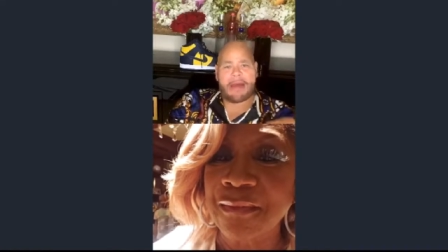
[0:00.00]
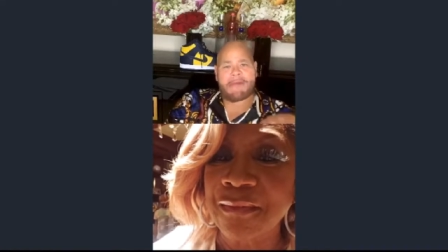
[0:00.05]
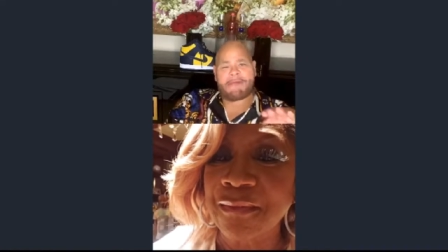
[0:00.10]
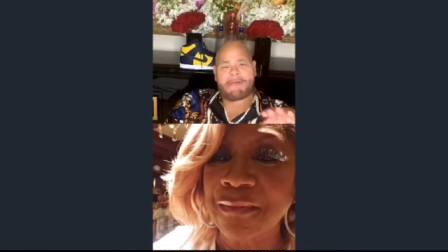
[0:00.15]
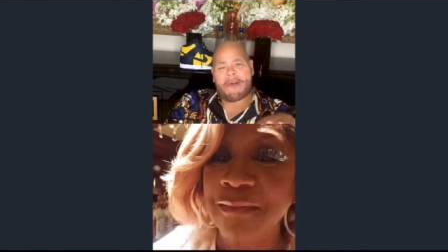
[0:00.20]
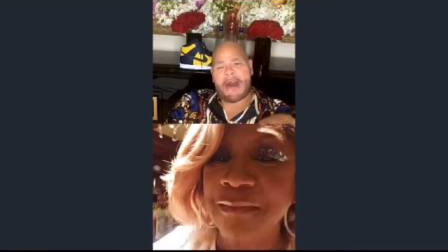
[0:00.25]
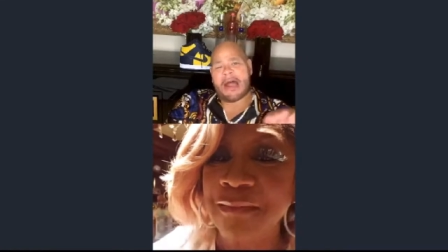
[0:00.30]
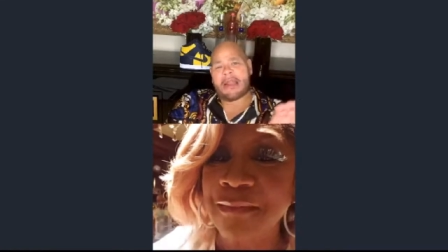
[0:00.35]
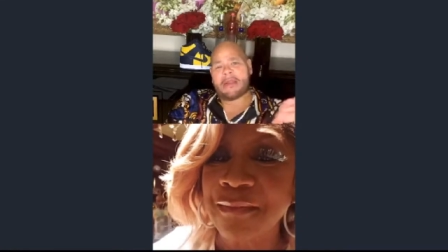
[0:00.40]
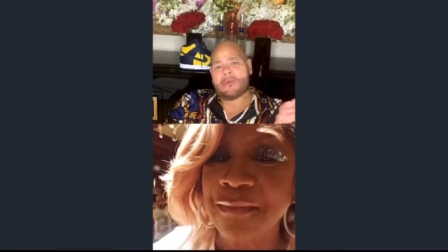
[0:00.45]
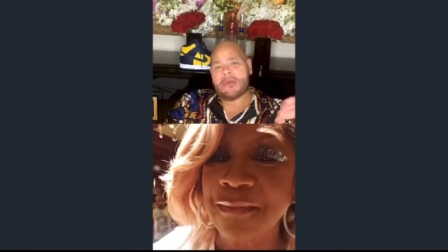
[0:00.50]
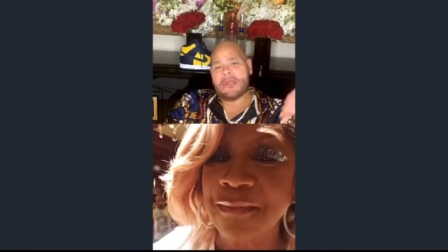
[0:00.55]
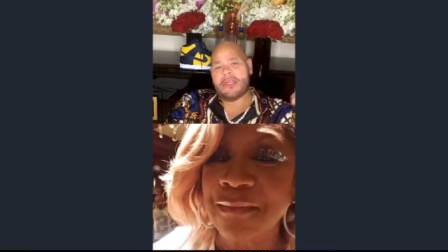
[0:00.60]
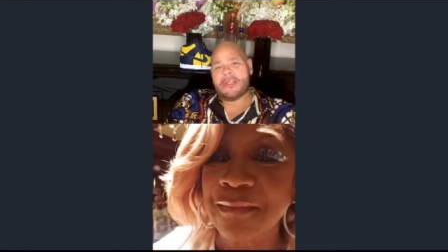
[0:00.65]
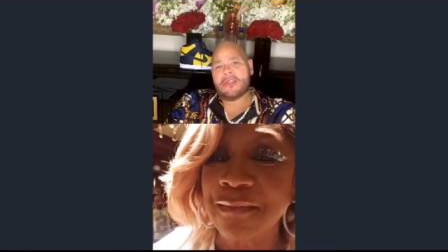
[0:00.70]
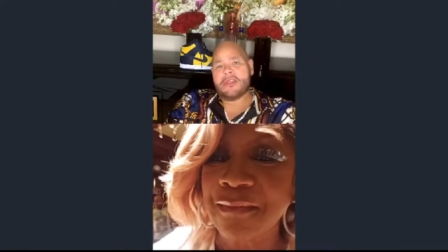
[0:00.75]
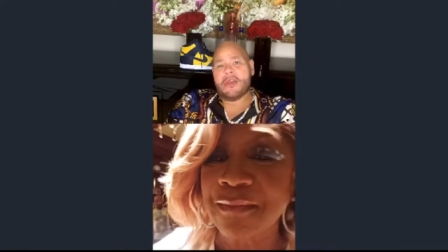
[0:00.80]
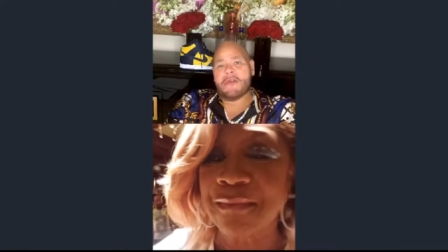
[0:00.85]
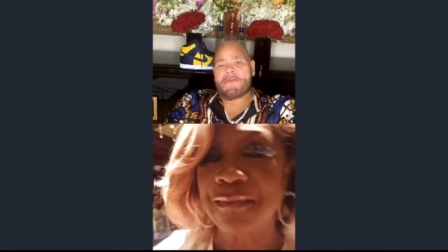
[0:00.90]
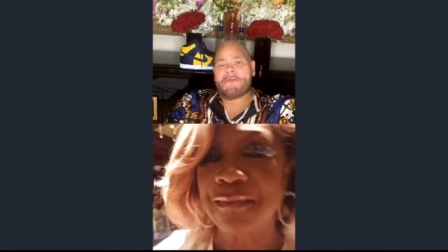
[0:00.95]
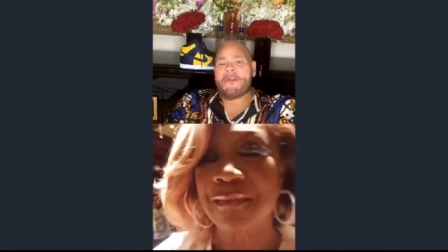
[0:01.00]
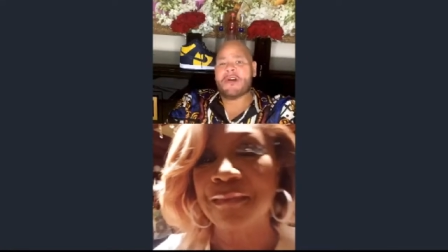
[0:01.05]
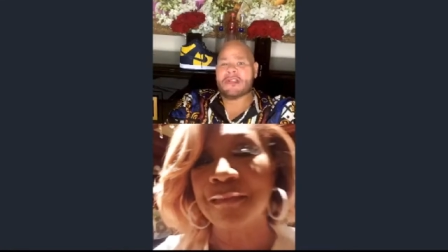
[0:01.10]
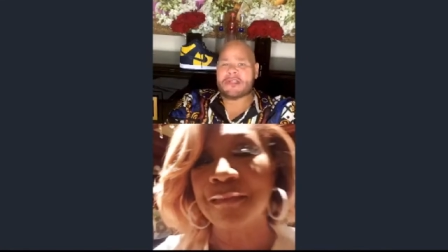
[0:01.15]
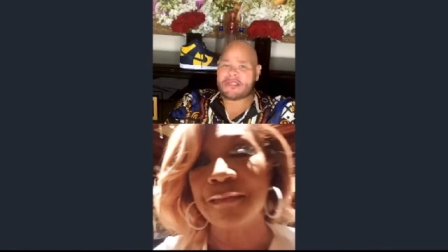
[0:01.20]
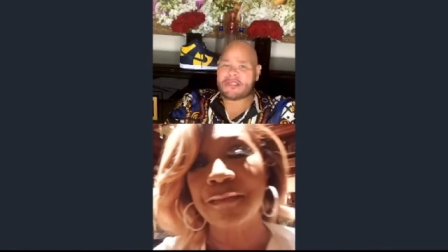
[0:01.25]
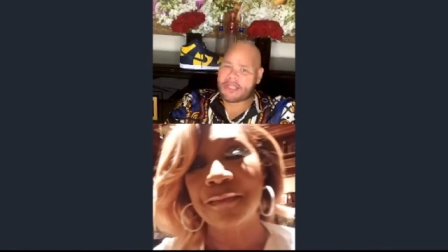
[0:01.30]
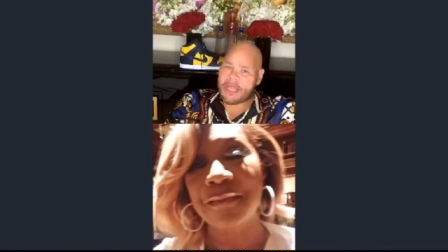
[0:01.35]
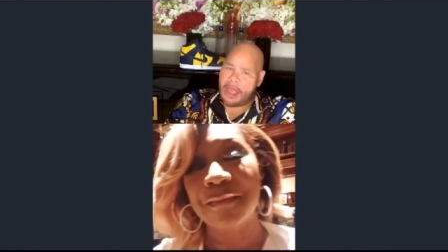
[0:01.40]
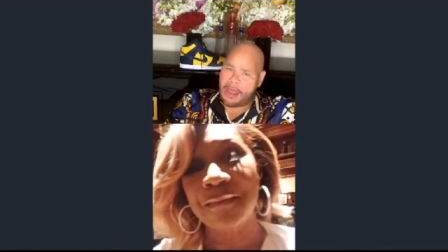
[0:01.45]
following in your
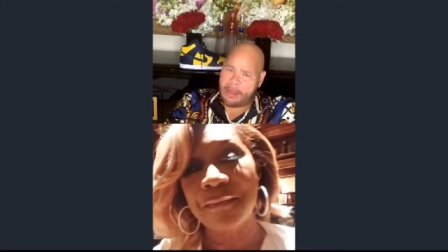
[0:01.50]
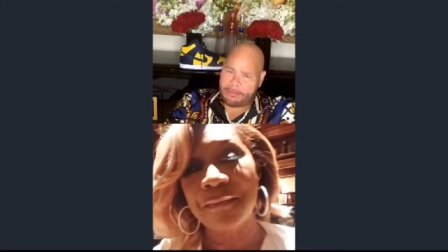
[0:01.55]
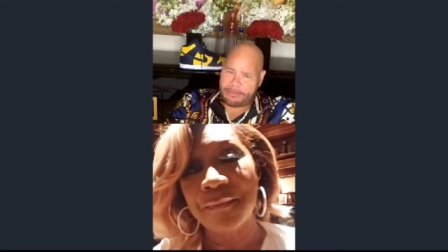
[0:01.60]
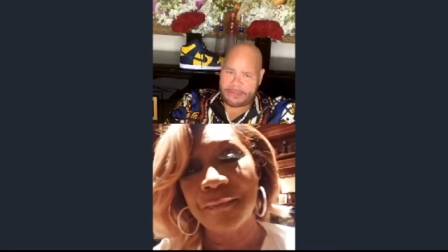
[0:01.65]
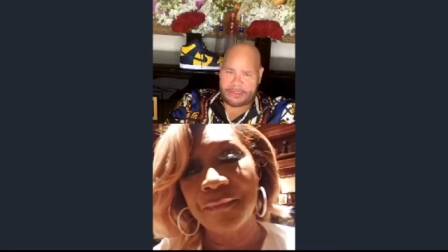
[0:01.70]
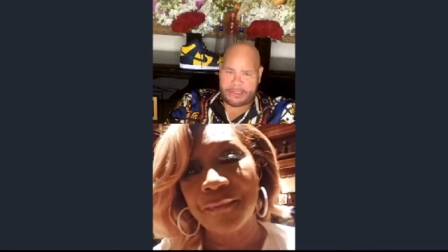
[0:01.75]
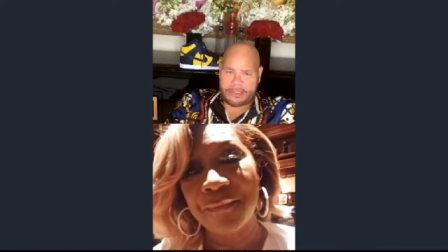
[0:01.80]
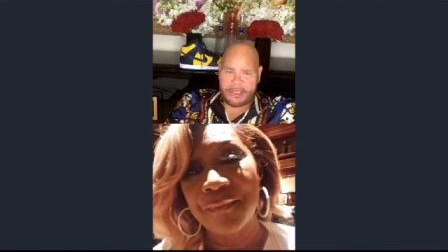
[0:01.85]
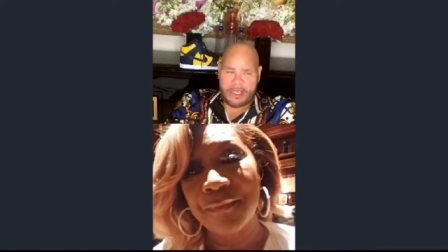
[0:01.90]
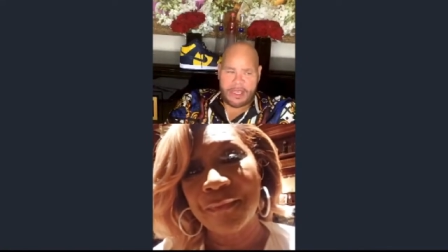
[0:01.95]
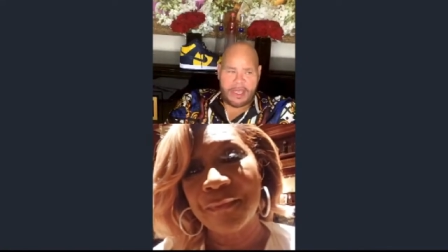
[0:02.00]
footsteps.